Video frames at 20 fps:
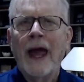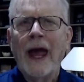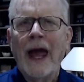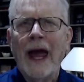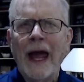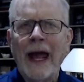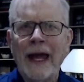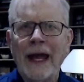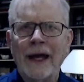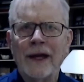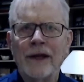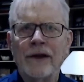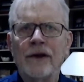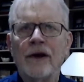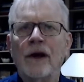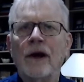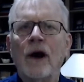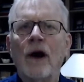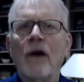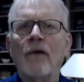and
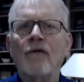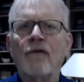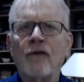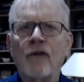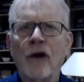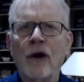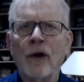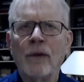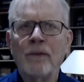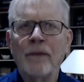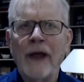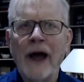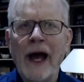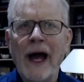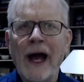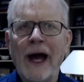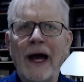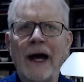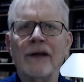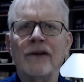from
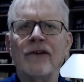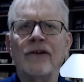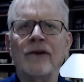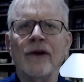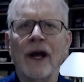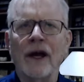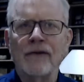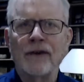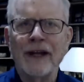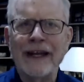that you have to